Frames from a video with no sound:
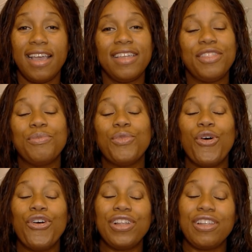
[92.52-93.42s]
The
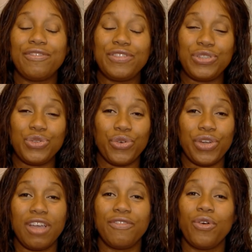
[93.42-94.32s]
moral of the
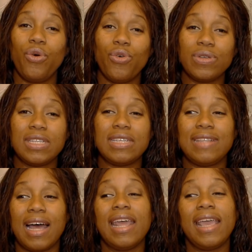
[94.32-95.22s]
story, of course, is
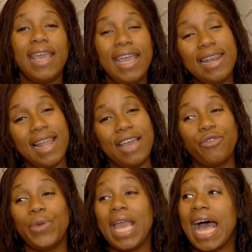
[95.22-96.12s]
that in life
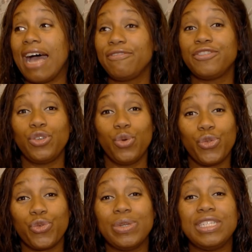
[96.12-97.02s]
we have to go
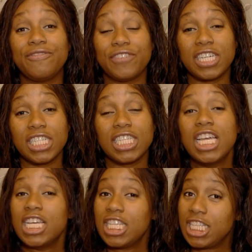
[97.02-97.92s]
through difficult
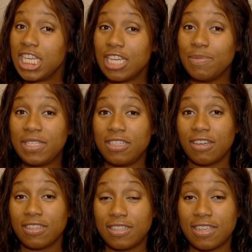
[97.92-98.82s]

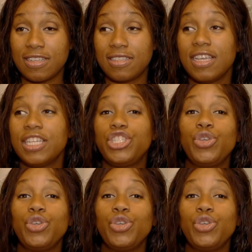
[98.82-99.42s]
circumstances to